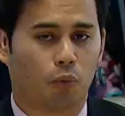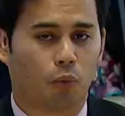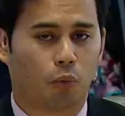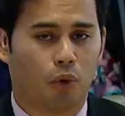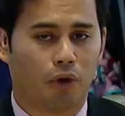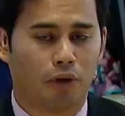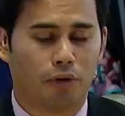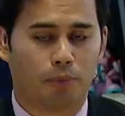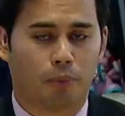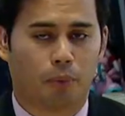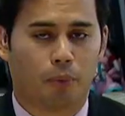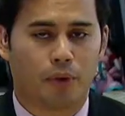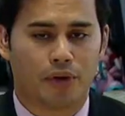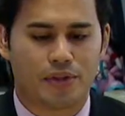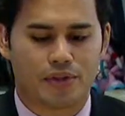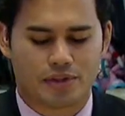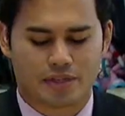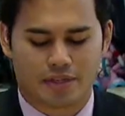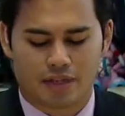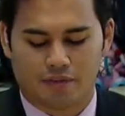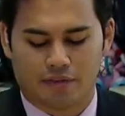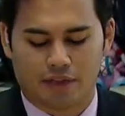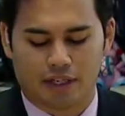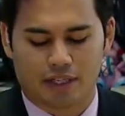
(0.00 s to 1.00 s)

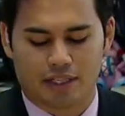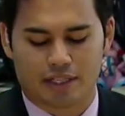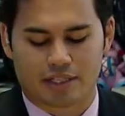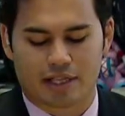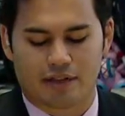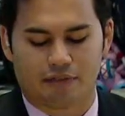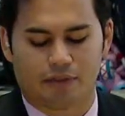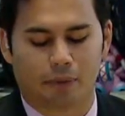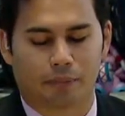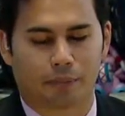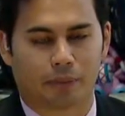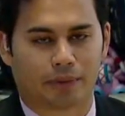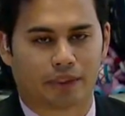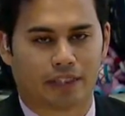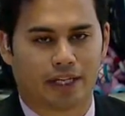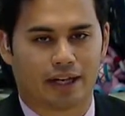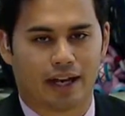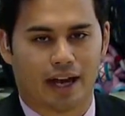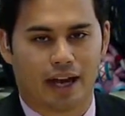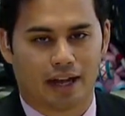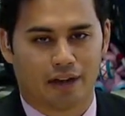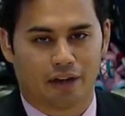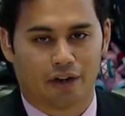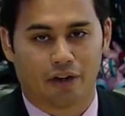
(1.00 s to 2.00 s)

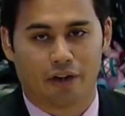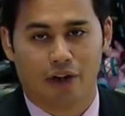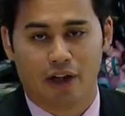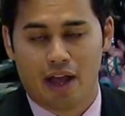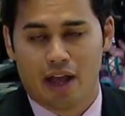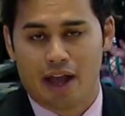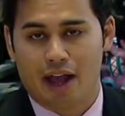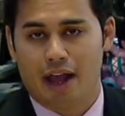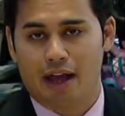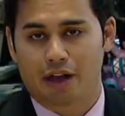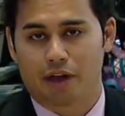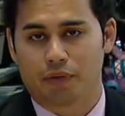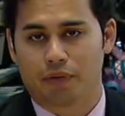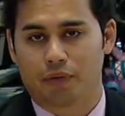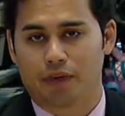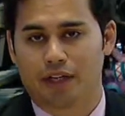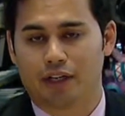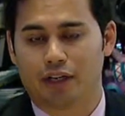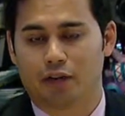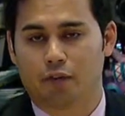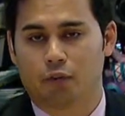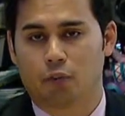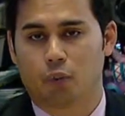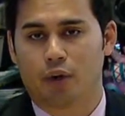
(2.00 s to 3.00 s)
1.77% higher at a
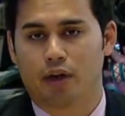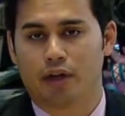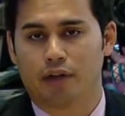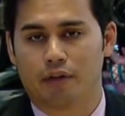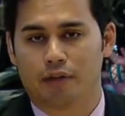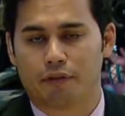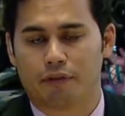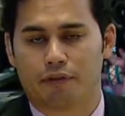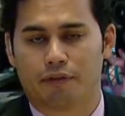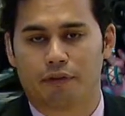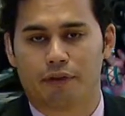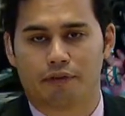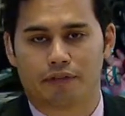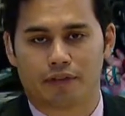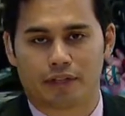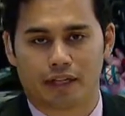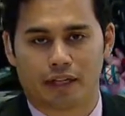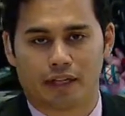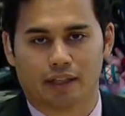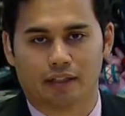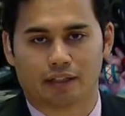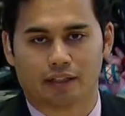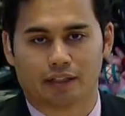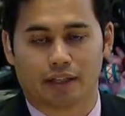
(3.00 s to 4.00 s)
read of
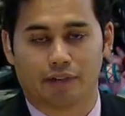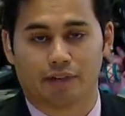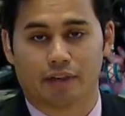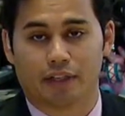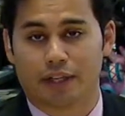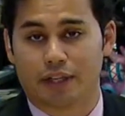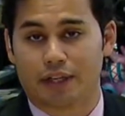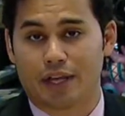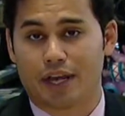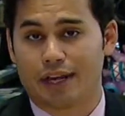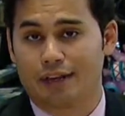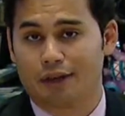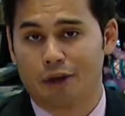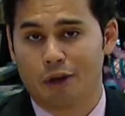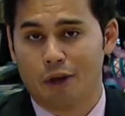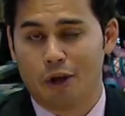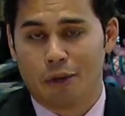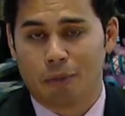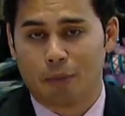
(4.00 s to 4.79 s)
115.78.